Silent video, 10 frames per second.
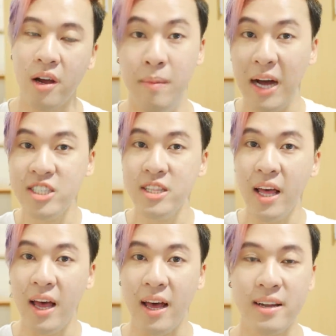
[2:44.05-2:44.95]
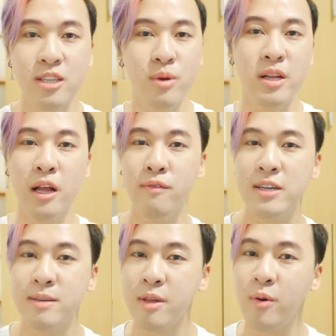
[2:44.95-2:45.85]
Imagine that. I just want to clarify
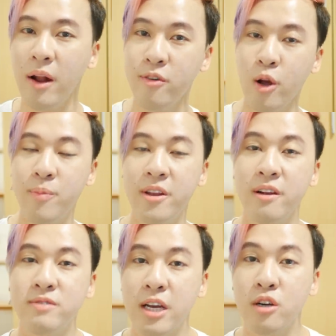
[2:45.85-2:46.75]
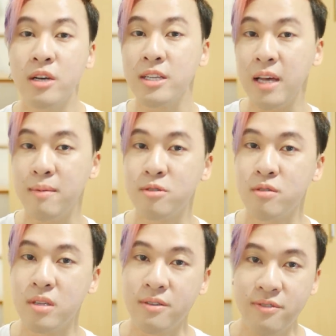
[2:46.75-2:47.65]
something. Whatever your opinion of Taekook is
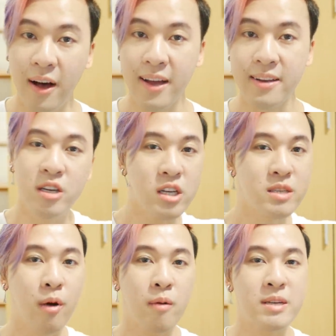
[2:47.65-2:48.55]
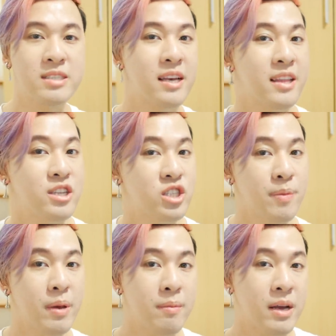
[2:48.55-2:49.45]
absolutely fine. I was hearing some army saying that
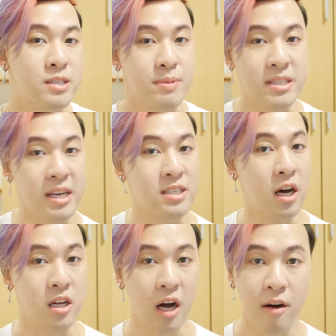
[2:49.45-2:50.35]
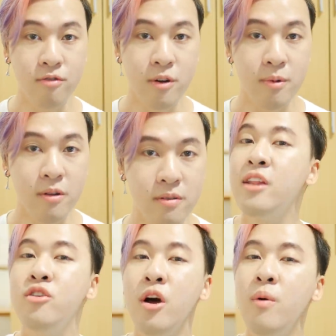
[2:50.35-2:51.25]
shipping makes BTS uncomfortable,
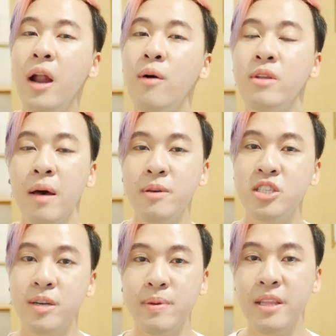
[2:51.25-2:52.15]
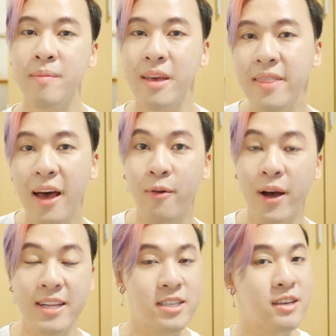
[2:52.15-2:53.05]
and you know what? I will not be shipping them in that
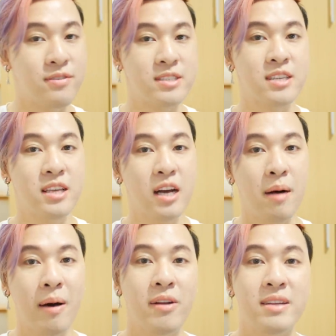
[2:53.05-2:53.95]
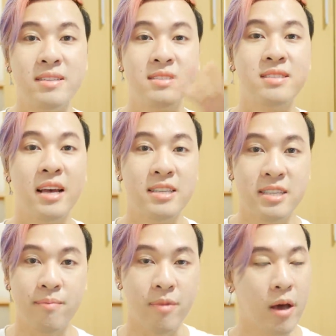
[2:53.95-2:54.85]
way until they physically come out and say
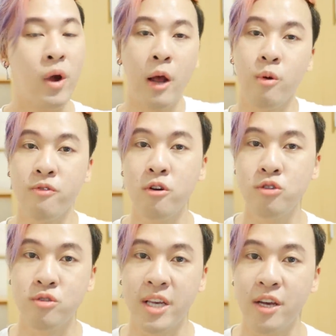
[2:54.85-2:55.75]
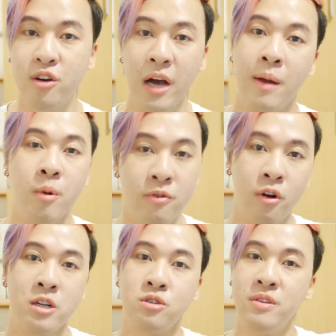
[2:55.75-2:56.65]
something. When I refer to Taekook, I'm
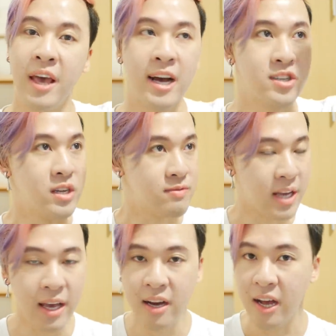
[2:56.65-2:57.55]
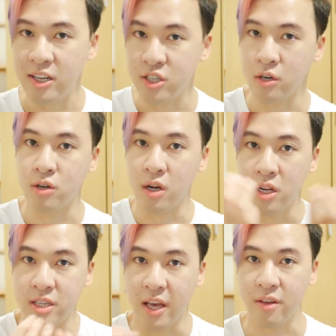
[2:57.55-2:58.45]
referring to the action of Taehyung and Jungkook
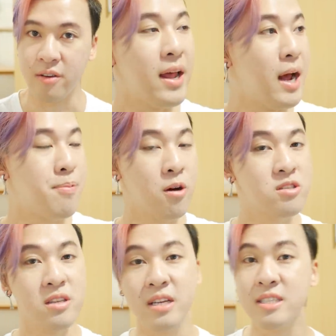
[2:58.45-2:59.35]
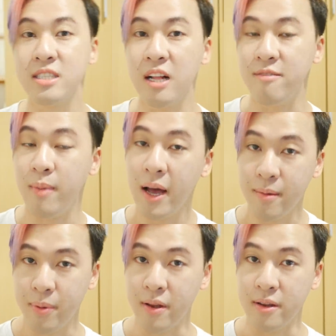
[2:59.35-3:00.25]
together. And I personally can still have my
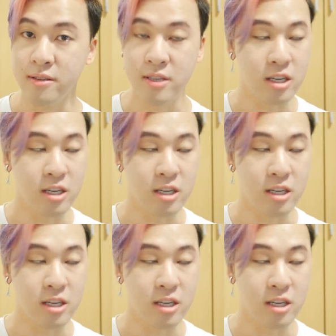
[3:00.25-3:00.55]
opinions.